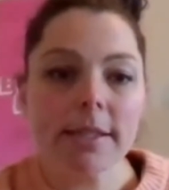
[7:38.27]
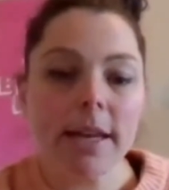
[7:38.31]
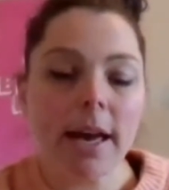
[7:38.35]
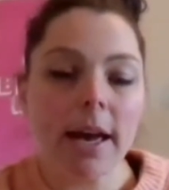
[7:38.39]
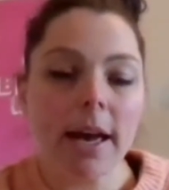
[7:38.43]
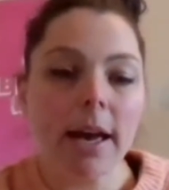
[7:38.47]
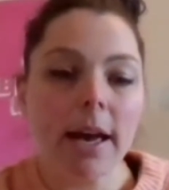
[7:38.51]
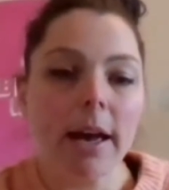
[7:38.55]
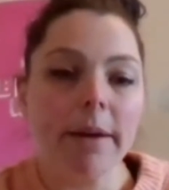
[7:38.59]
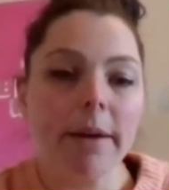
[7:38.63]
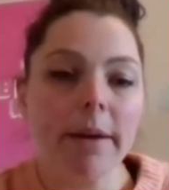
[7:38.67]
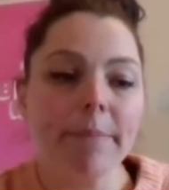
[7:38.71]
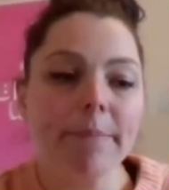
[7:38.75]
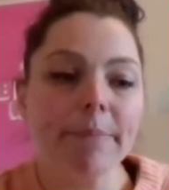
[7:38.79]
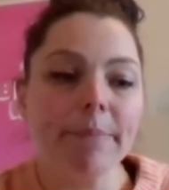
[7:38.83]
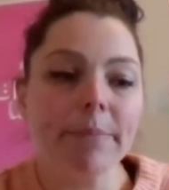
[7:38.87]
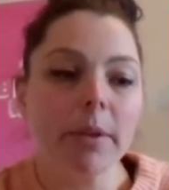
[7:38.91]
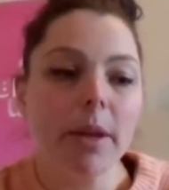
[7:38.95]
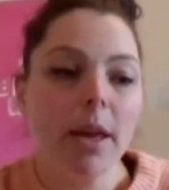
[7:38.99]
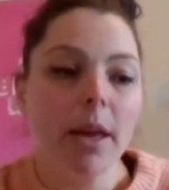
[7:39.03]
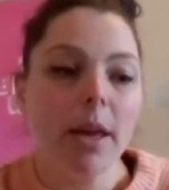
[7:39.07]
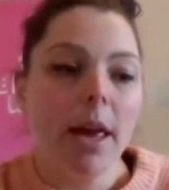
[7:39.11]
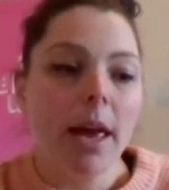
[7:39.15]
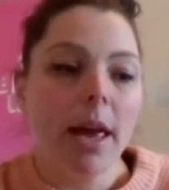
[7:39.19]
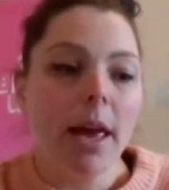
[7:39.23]

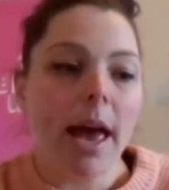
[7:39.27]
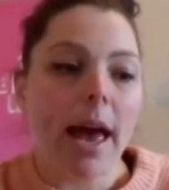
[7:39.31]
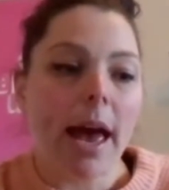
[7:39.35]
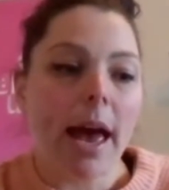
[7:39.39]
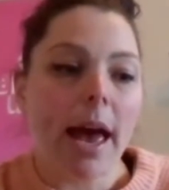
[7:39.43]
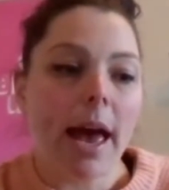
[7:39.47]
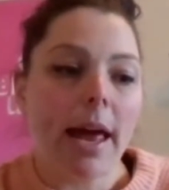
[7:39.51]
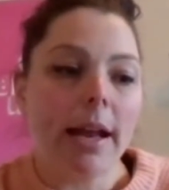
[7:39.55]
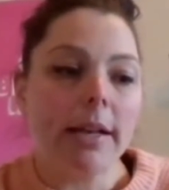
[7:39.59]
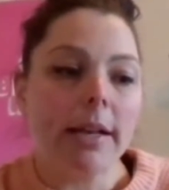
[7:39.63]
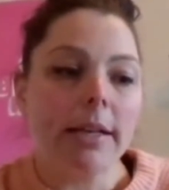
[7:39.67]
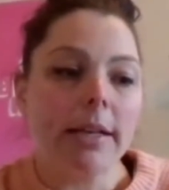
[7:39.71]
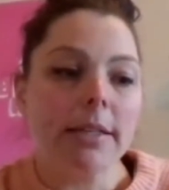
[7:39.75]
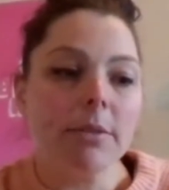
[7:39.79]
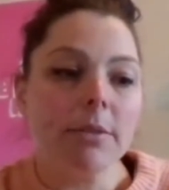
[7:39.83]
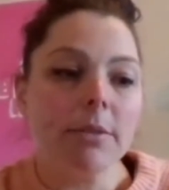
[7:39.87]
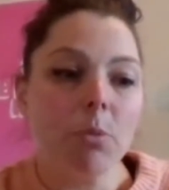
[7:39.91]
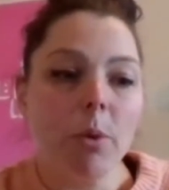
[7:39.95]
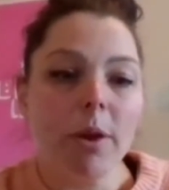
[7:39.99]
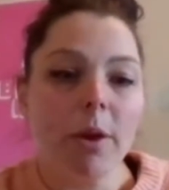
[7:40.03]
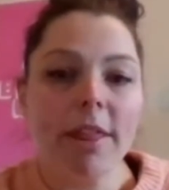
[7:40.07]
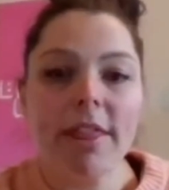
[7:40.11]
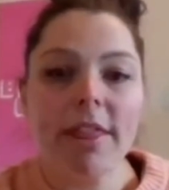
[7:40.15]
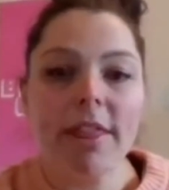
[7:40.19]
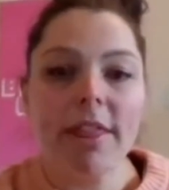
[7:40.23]
and
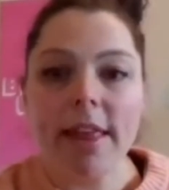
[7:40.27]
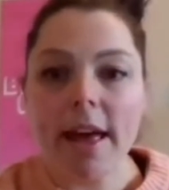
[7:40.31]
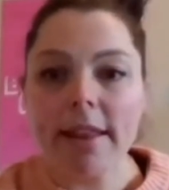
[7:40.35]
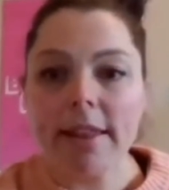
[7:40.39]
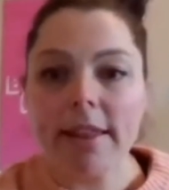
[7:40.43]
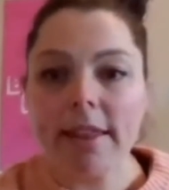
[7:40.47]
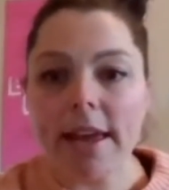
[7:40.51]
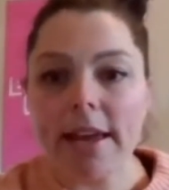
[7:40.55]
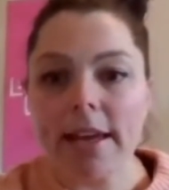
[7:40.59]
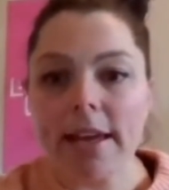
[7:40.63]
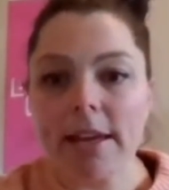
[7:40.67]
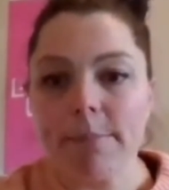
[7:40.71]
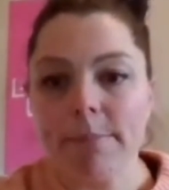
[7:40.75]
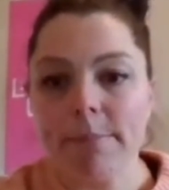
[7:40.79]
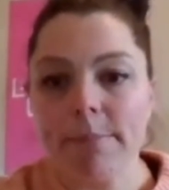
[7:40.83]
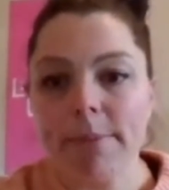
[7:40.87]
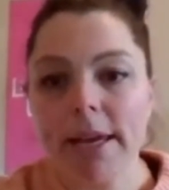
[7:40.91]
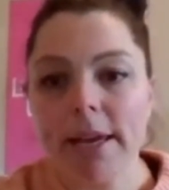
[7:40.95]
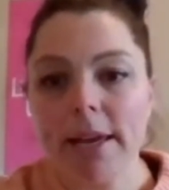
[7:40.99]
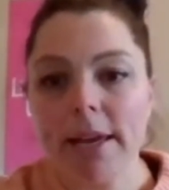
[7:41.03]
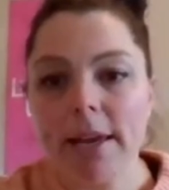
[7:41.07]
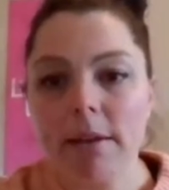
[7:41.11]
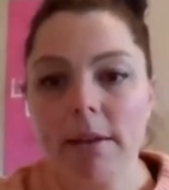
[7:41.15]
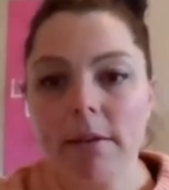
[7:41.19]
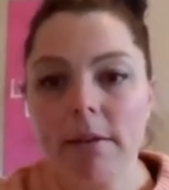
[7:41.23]
with that they can
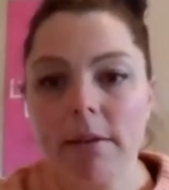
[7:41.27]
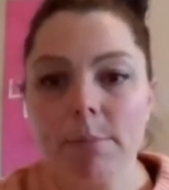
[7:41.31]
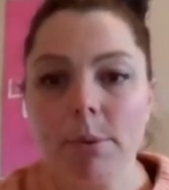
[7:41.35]
be